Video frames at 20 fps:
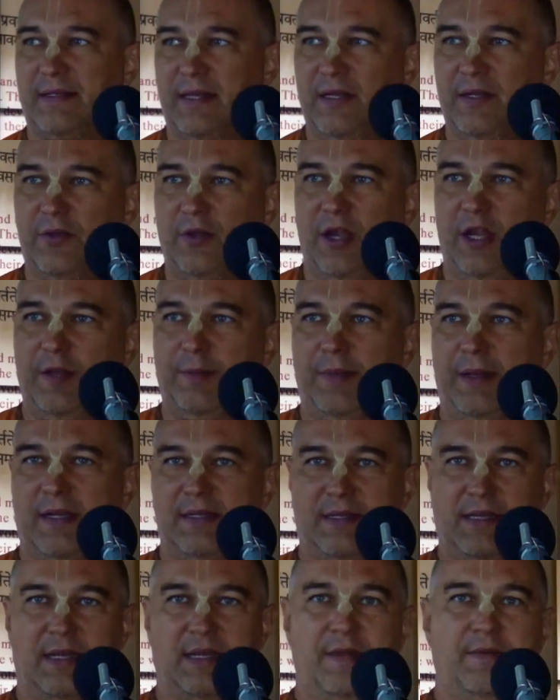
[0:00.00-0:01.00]
Into 8 parts
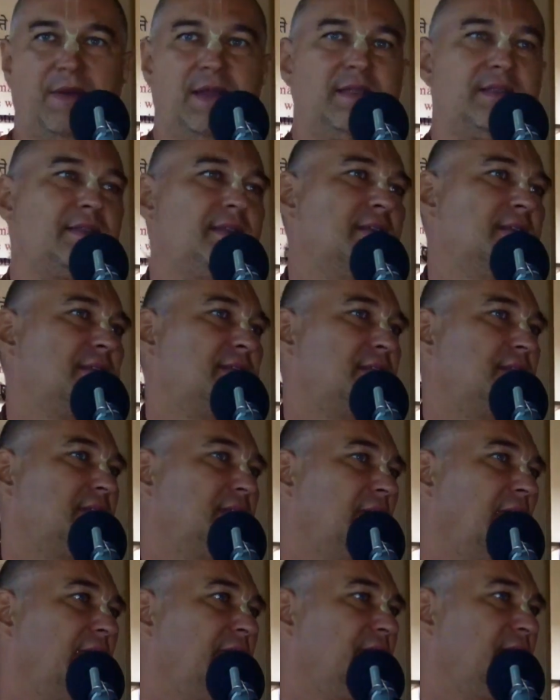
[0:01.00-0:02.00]
he divides this
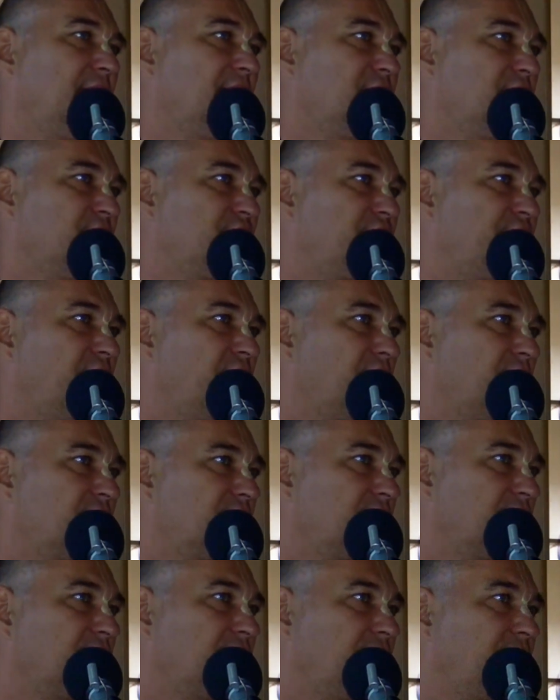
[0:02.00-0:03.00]
18 shlokas
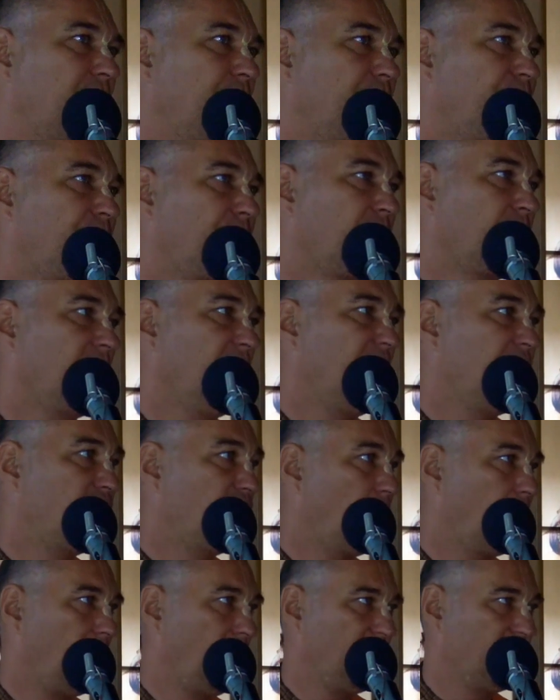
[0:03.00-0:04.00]
of
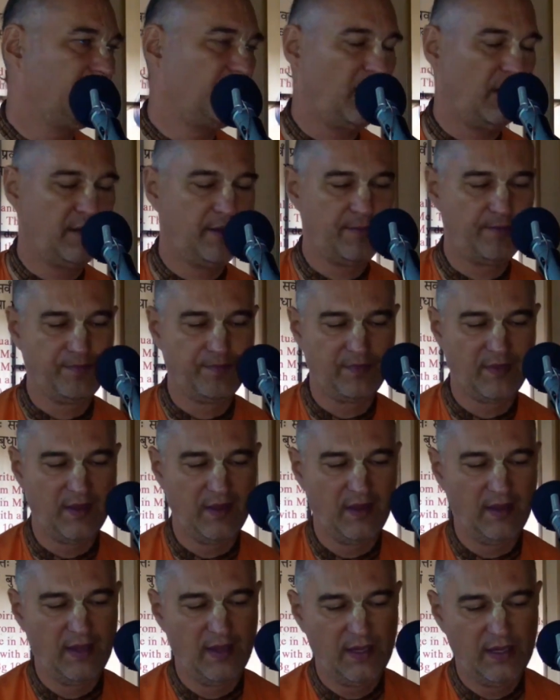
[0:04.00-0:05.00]
Isopanisad.
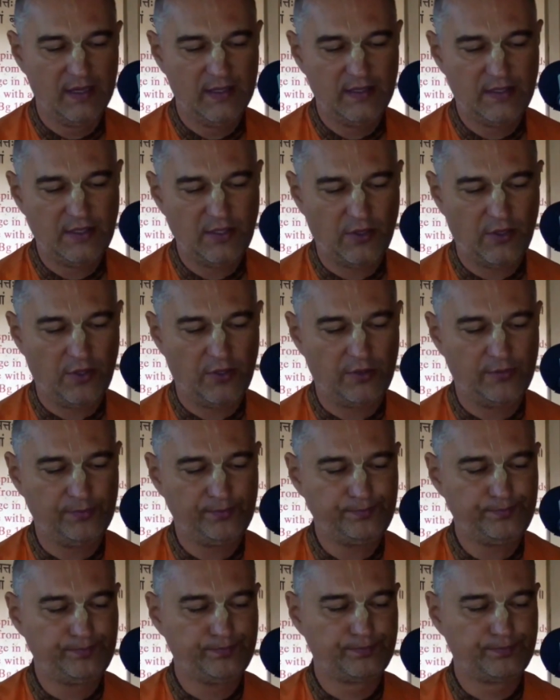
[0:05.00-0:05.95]
So